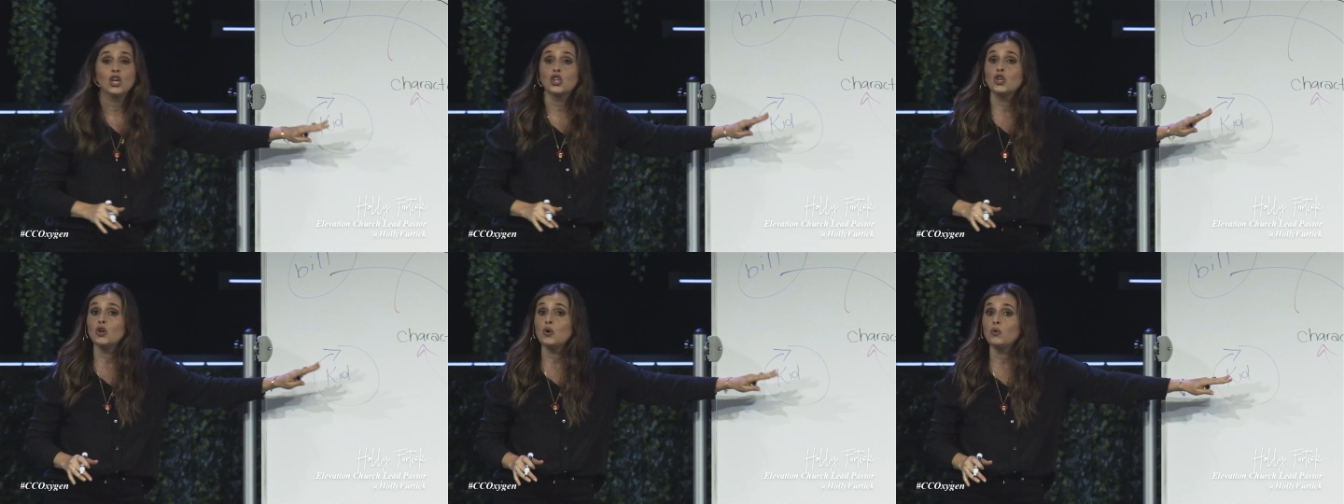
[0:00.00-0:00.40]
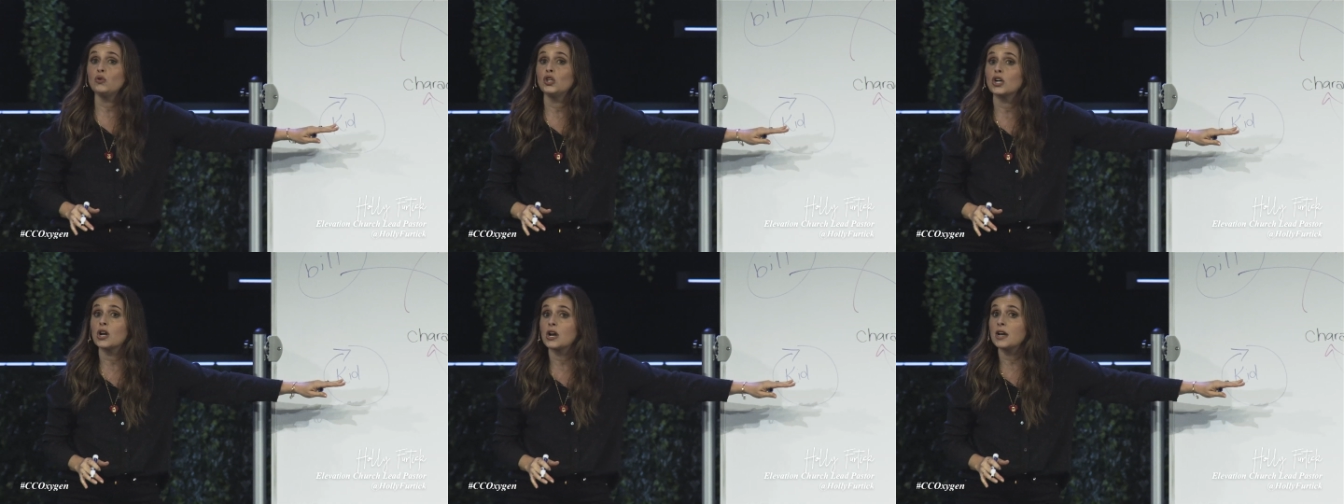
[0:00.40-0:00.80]
you
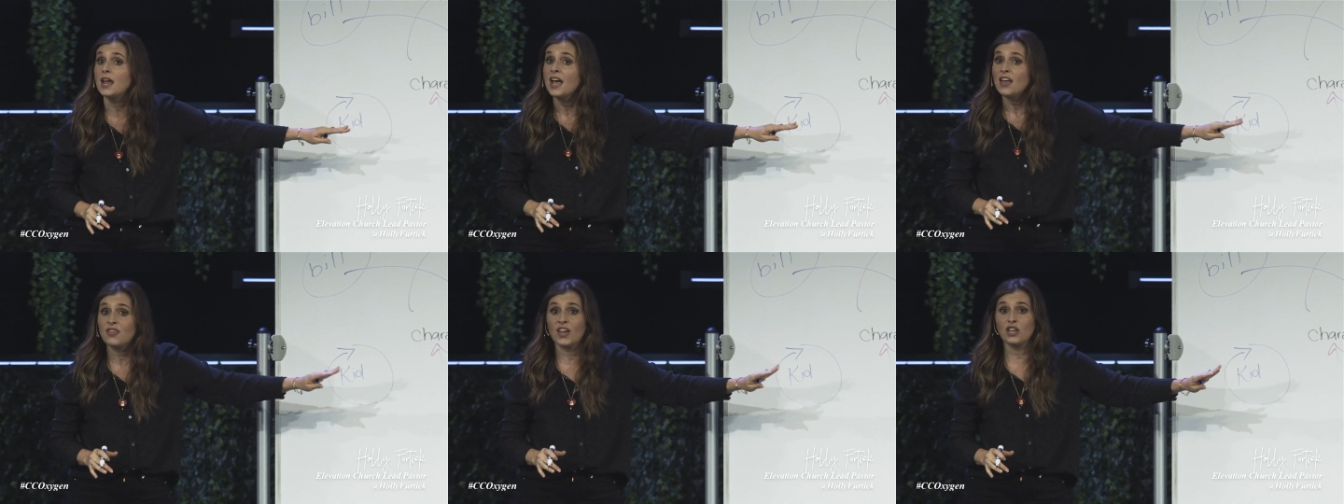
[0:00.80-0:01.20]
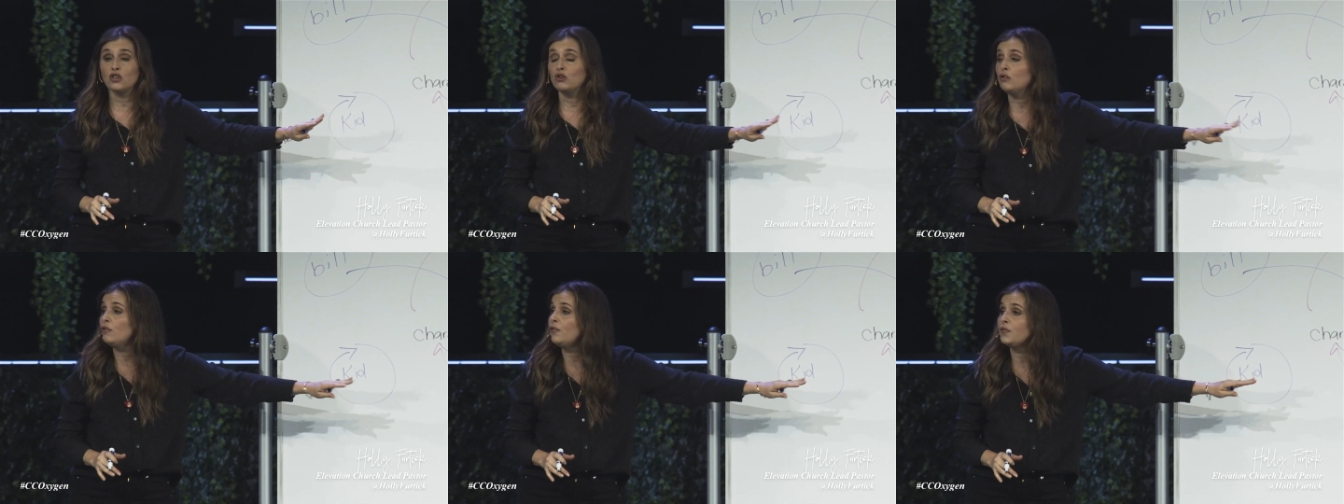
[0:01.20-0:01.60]
learn that
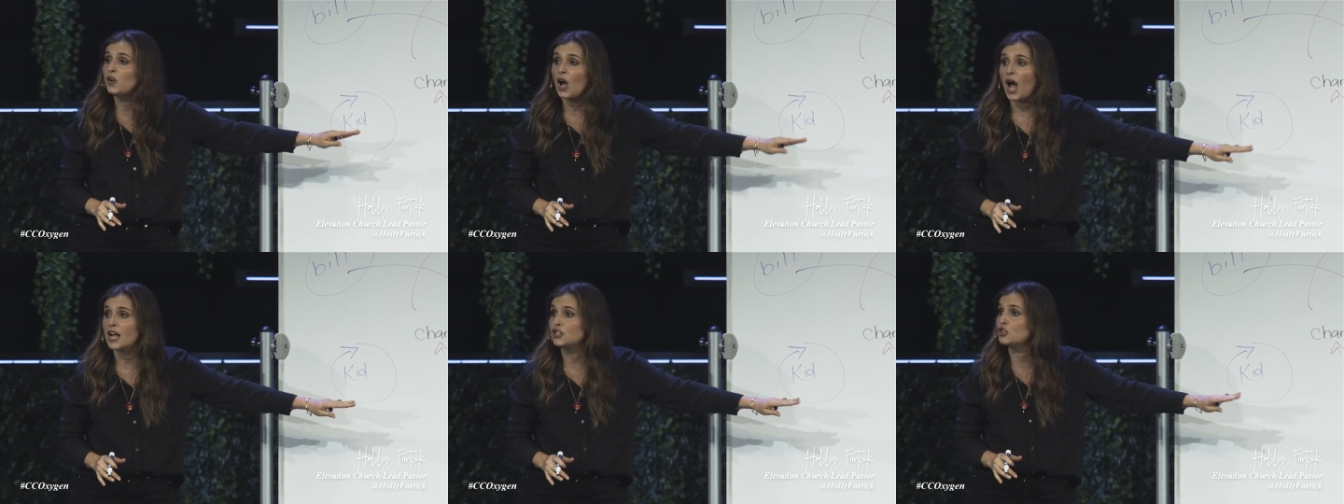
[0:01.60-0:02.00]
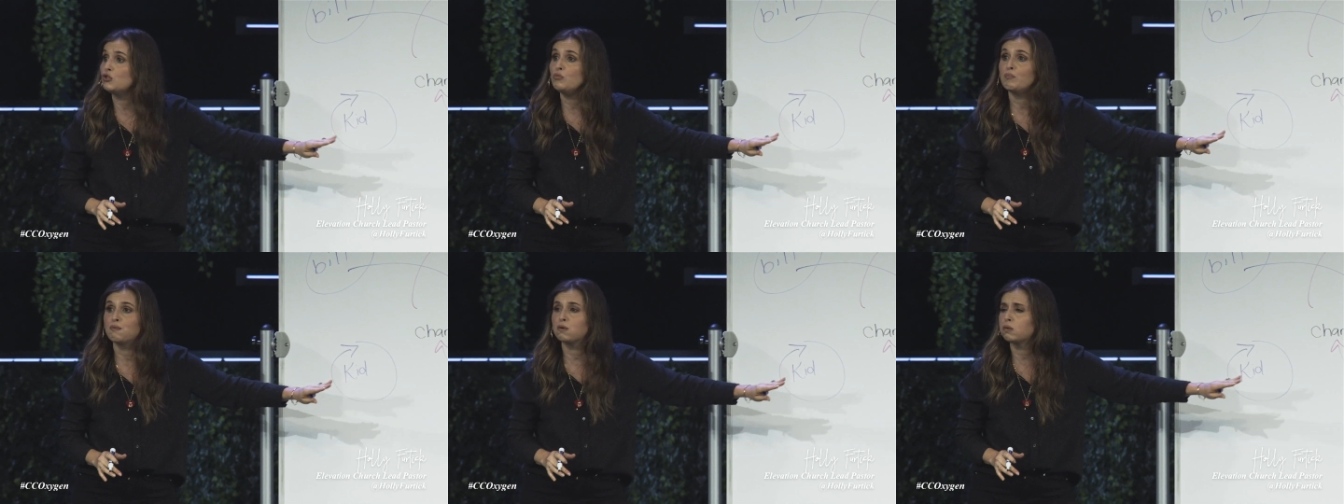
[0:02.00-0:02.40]
you've got
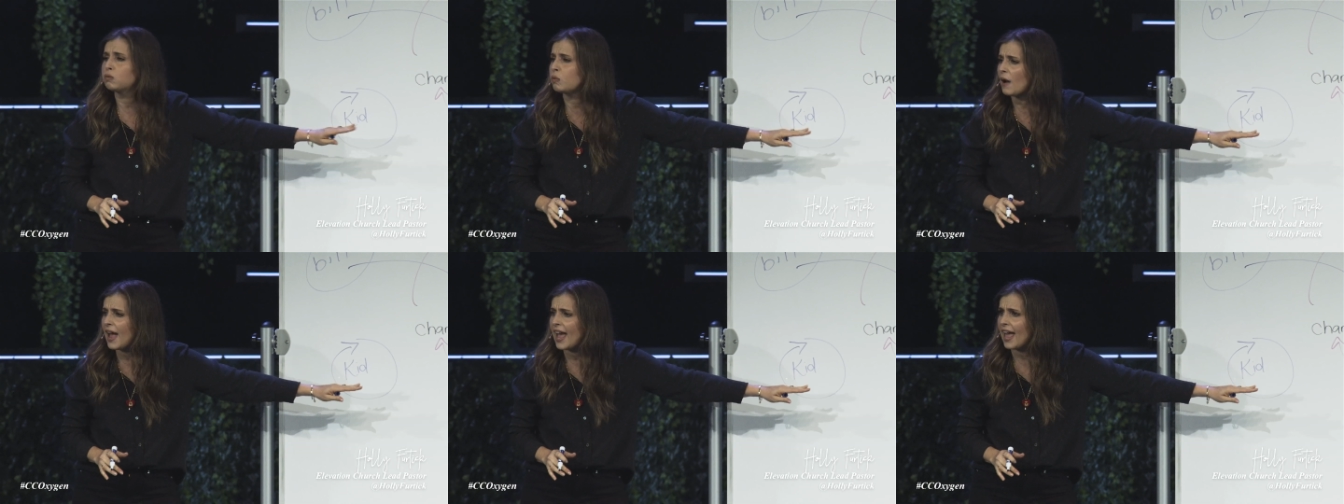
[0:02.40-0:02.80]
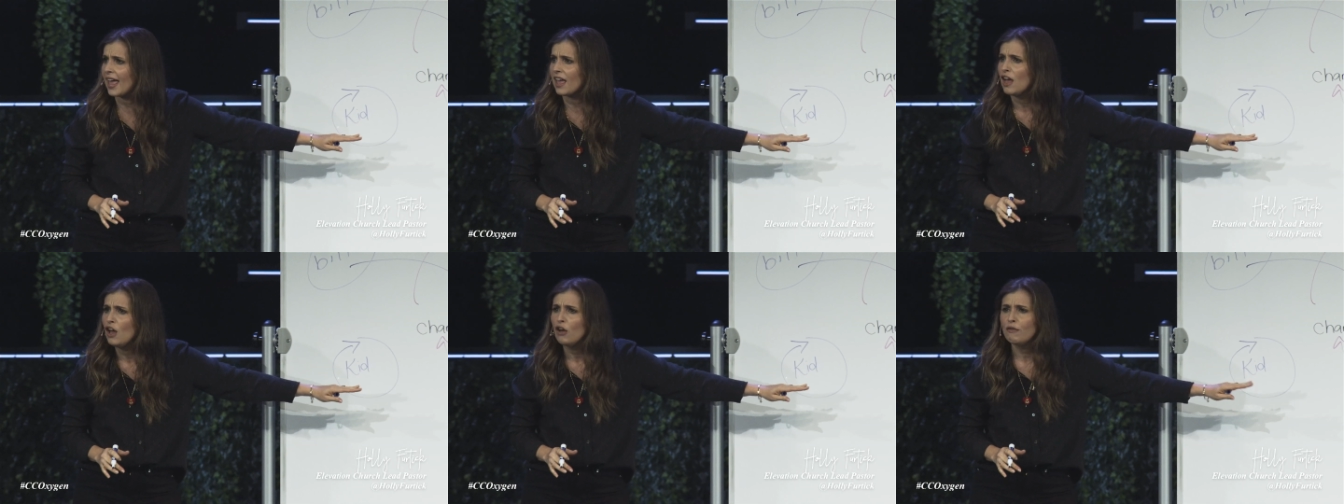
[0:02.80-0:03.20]
to pray
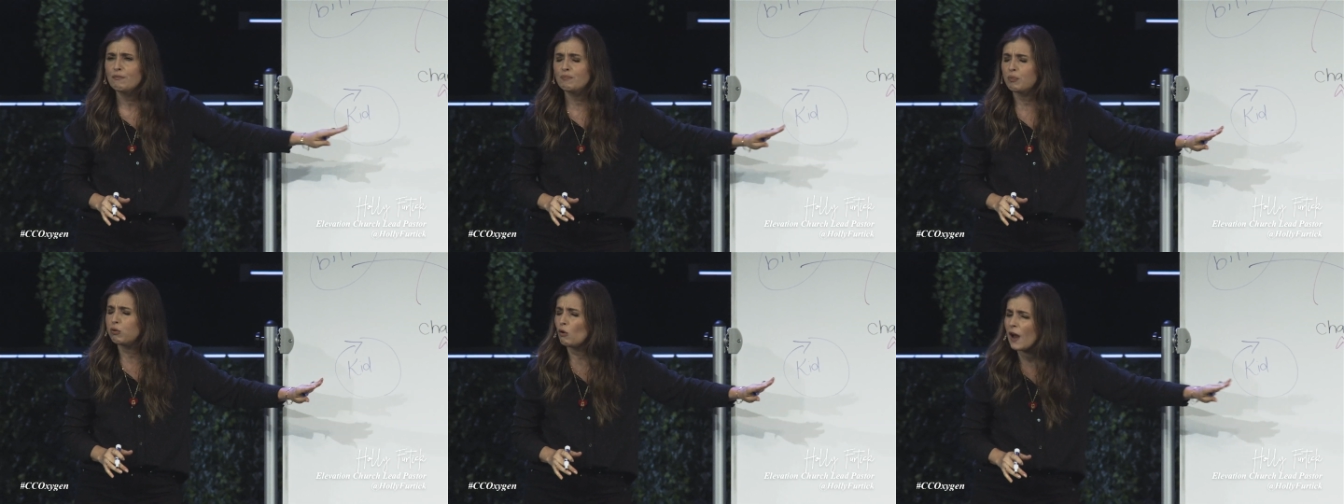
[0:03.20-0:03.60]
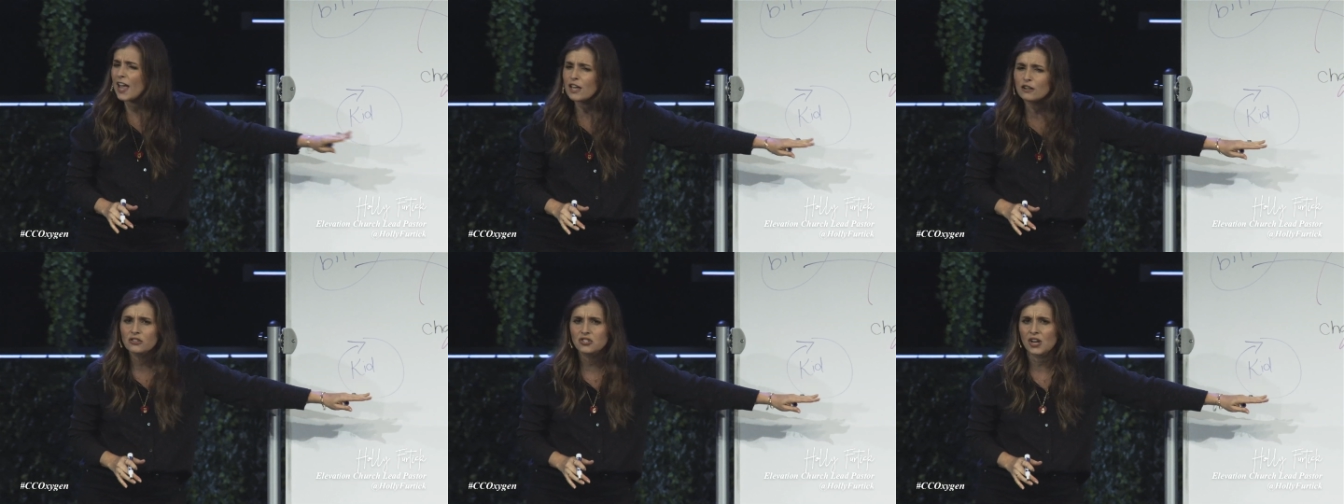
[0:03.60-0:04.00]

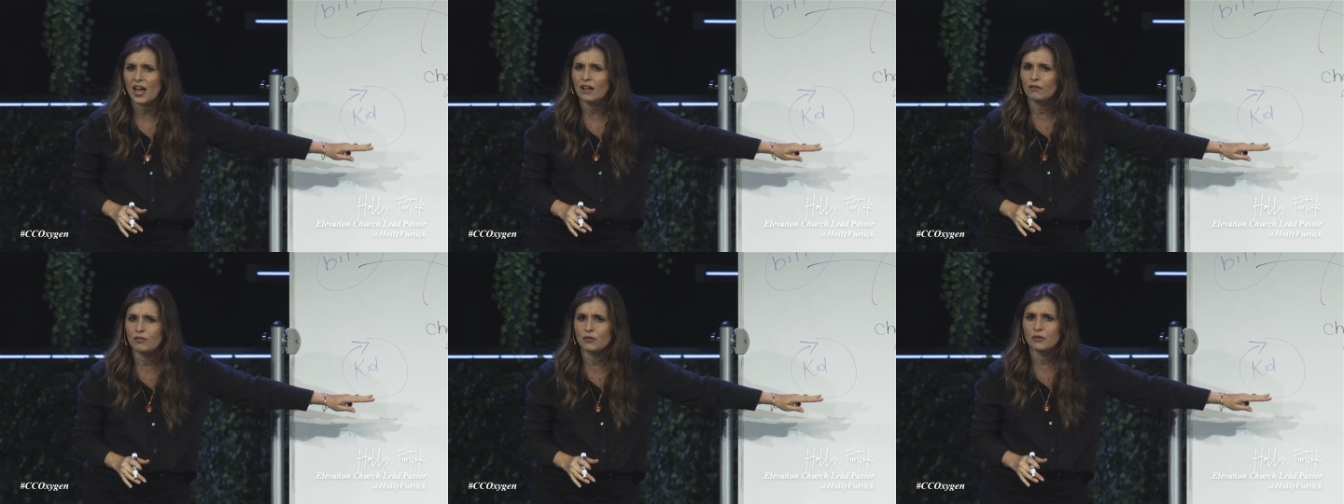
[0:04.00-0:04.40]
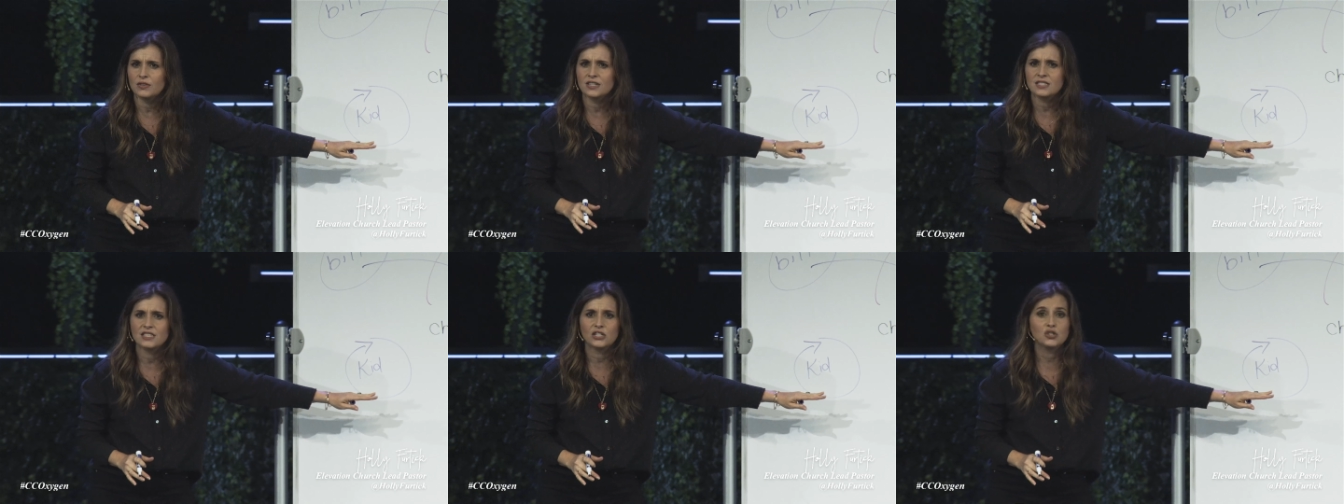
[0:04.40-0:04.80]
your child through
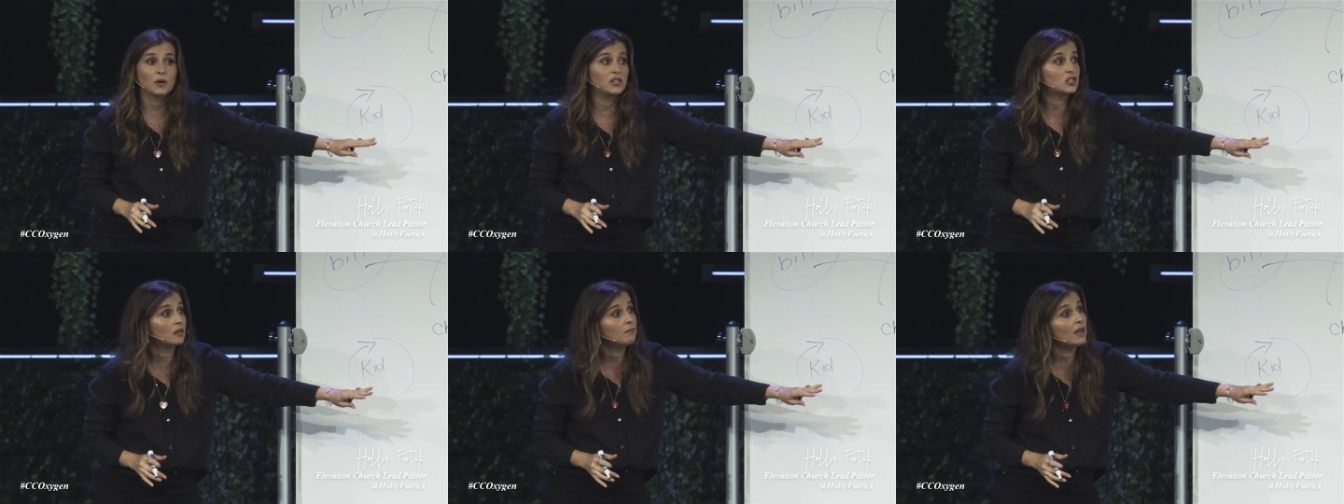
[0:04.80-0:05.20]
this situation.